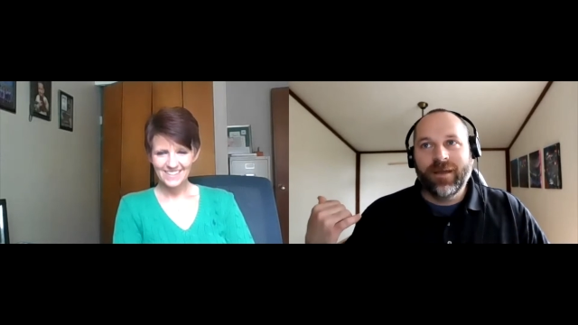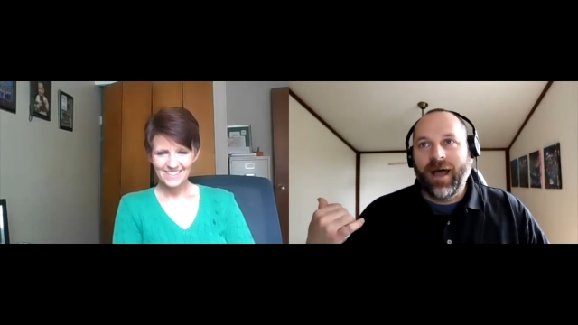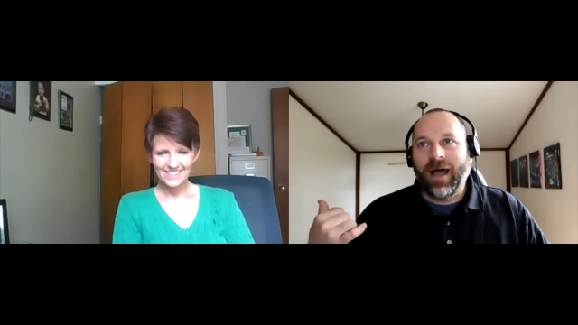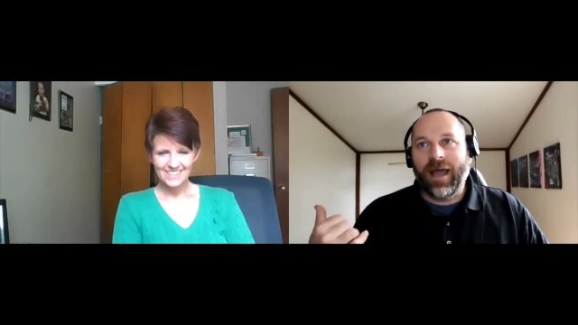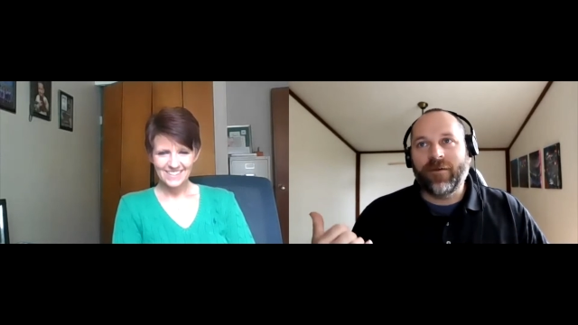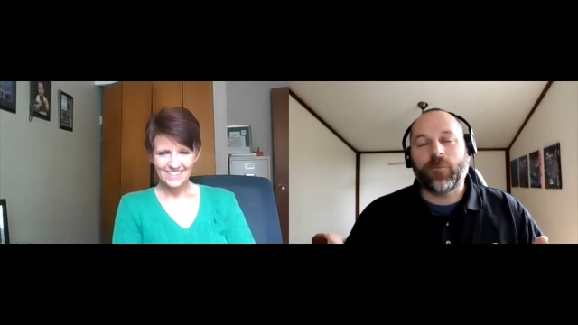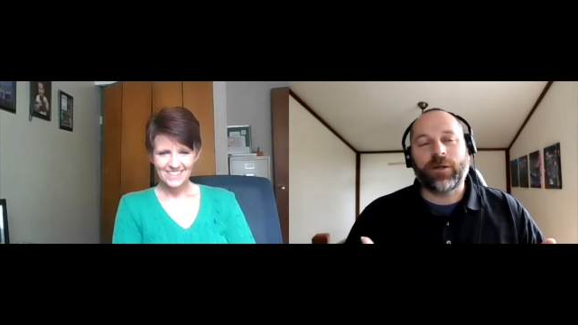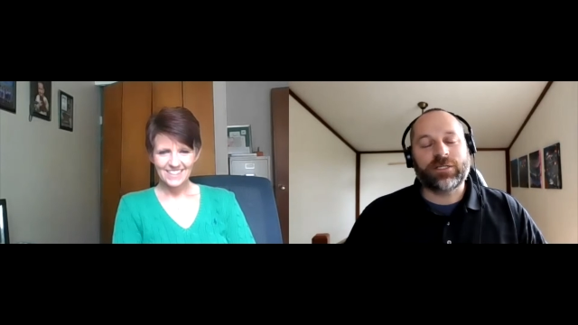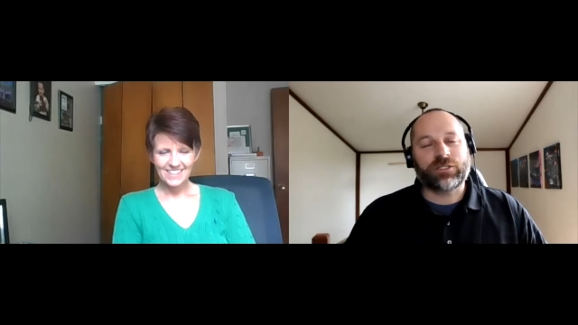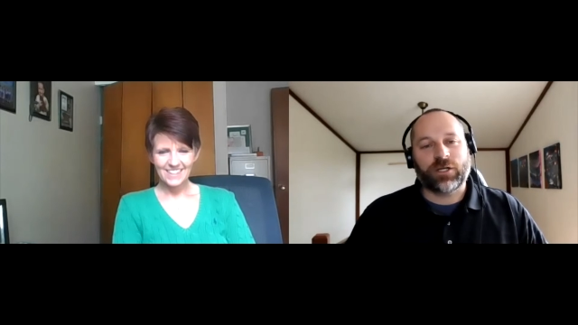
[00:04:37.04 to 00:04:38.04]
Speaker 1: I have a
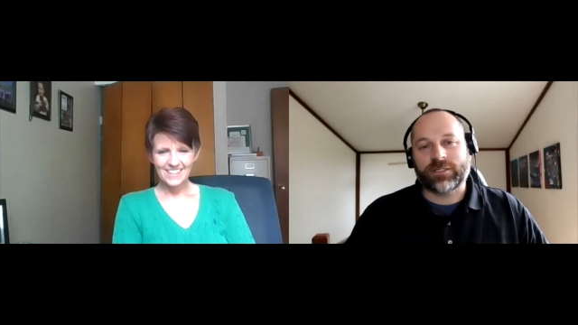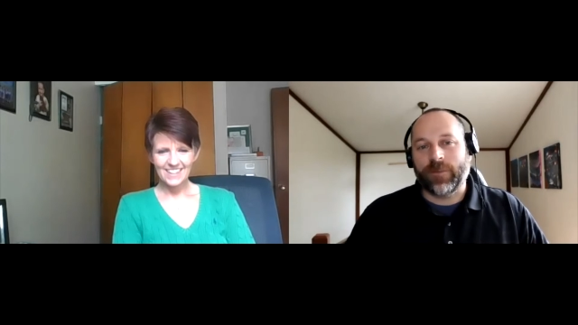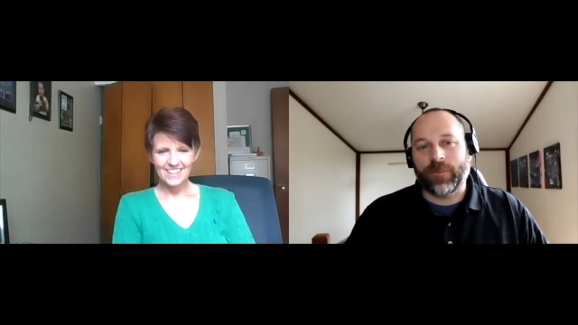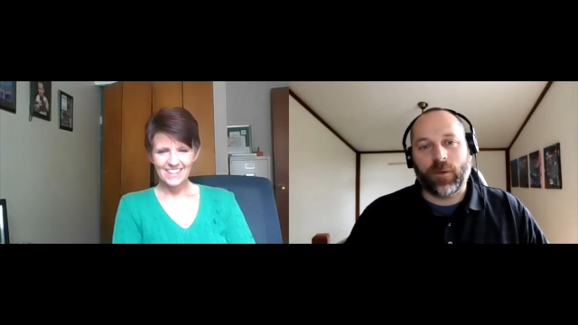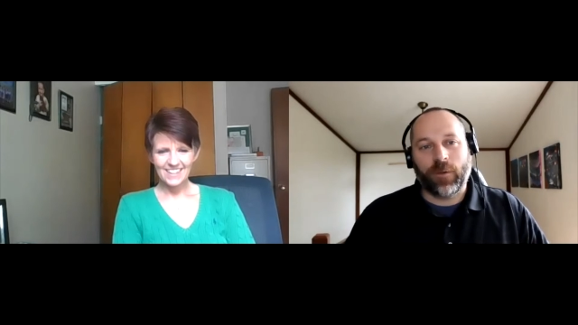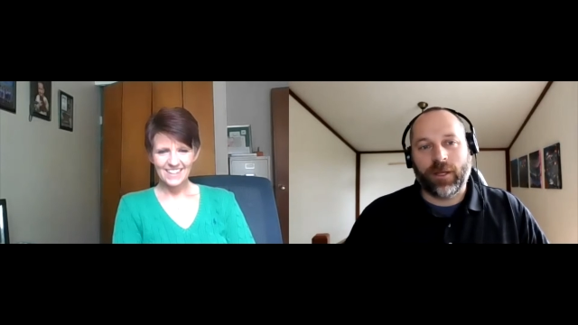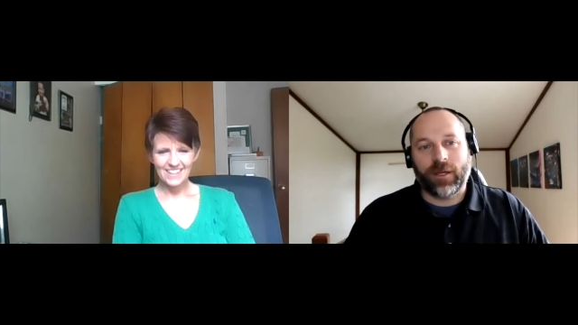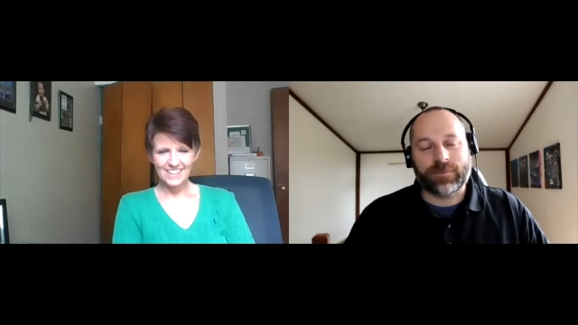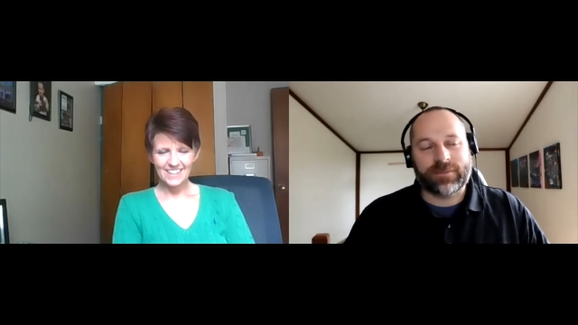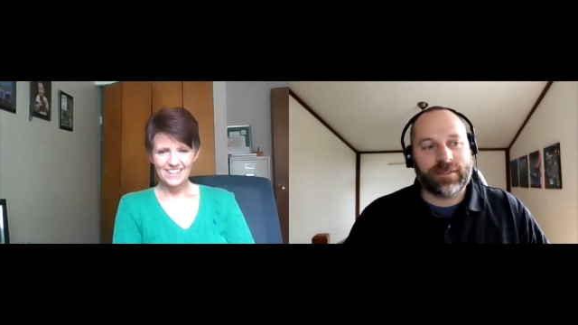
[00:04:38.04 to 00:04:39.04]
pretty strong stomach when it
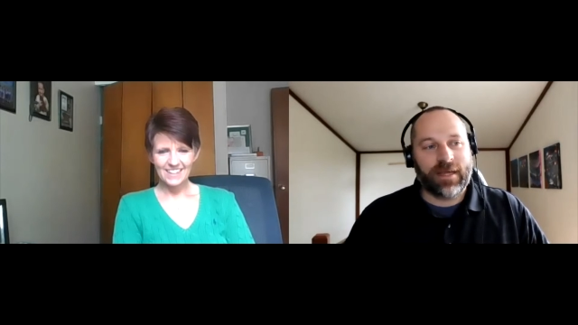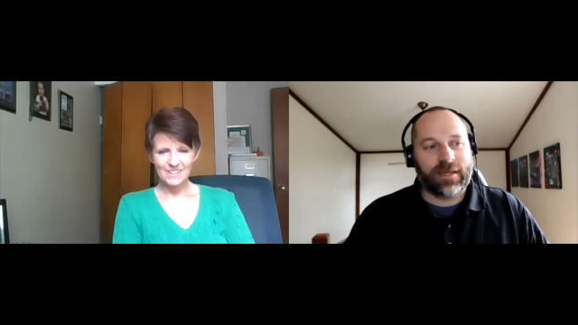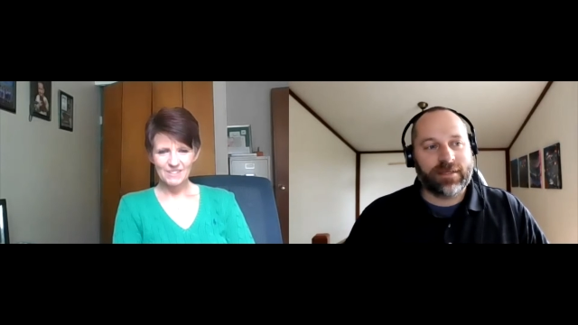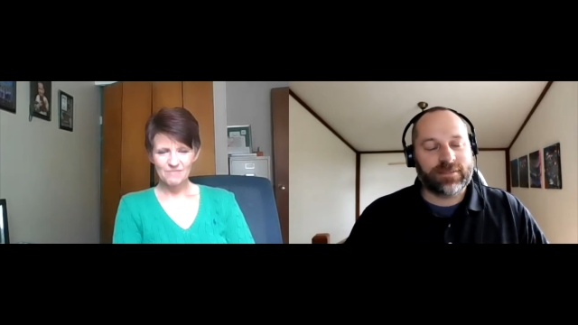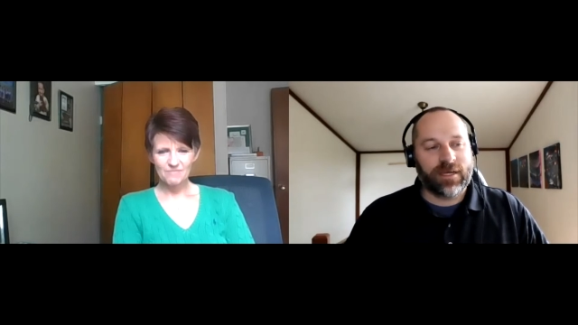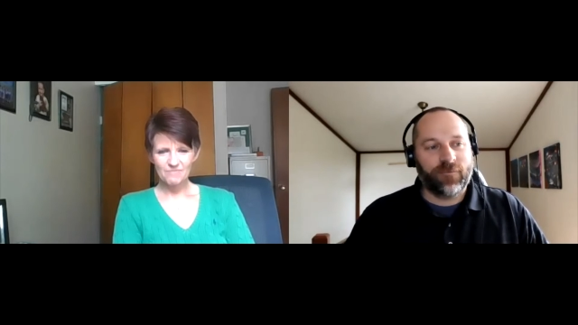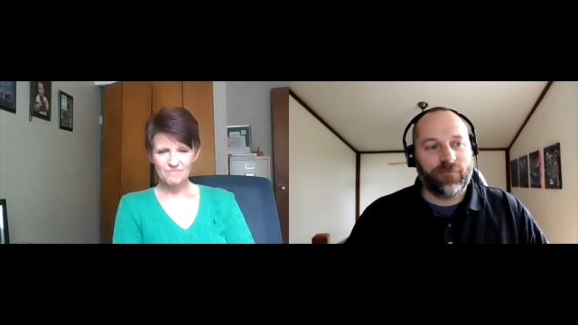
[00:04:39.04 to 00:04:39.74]
comes to that stuff,